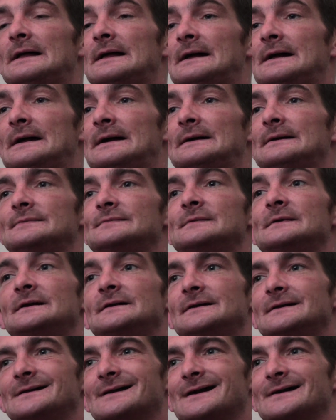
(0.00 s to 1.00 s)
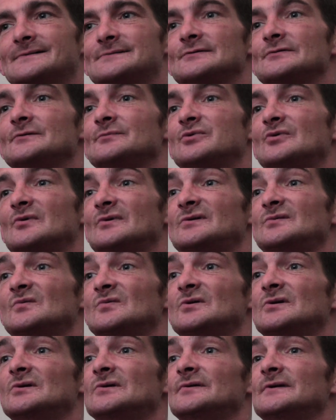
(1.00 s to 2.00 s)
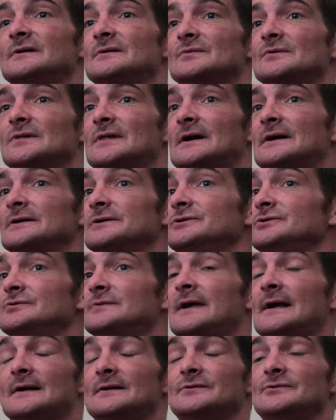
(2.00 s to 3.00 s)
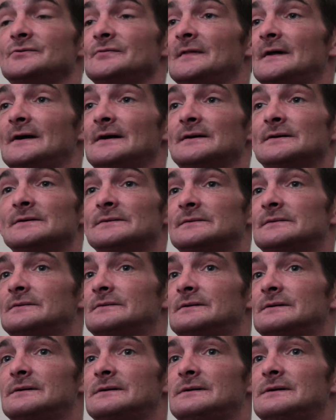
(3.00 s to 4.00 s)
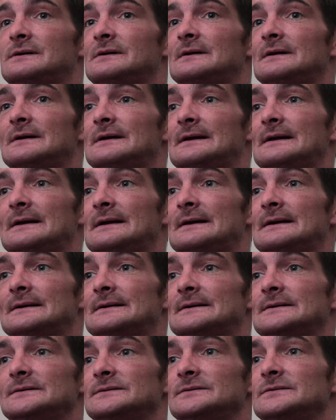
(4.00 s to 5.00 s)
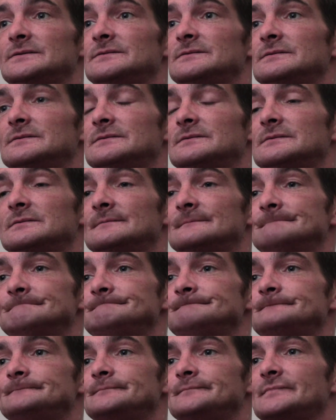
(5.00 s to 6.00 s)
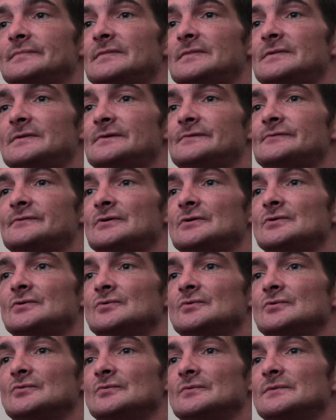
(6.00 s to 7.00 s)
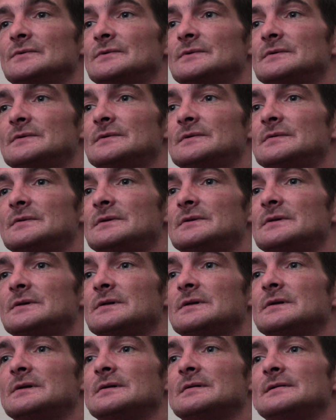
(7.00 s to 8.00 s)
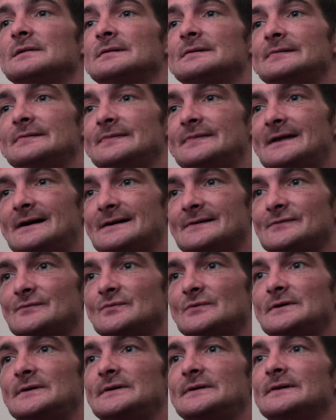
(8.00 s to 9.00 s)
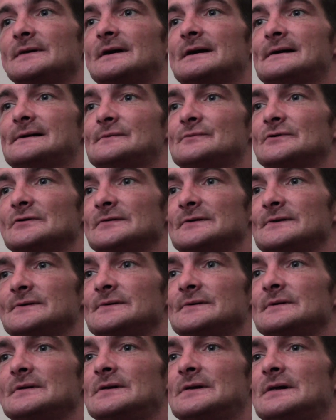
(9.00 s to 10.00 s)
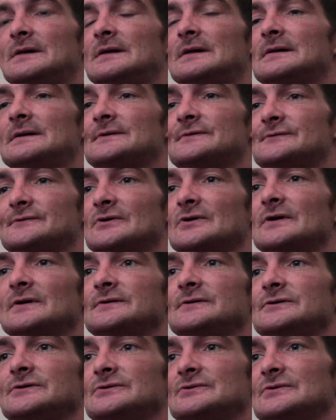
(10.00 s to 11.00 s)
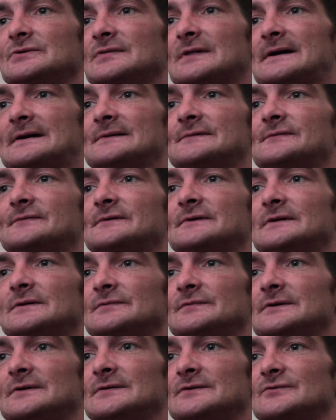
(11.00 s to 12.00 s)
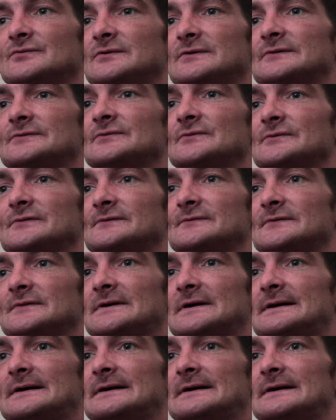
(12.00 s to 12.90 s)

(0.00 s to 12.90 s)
And then it got to the point where they were like, you can't do that. And so that's when I really started to utilize the the other resources that I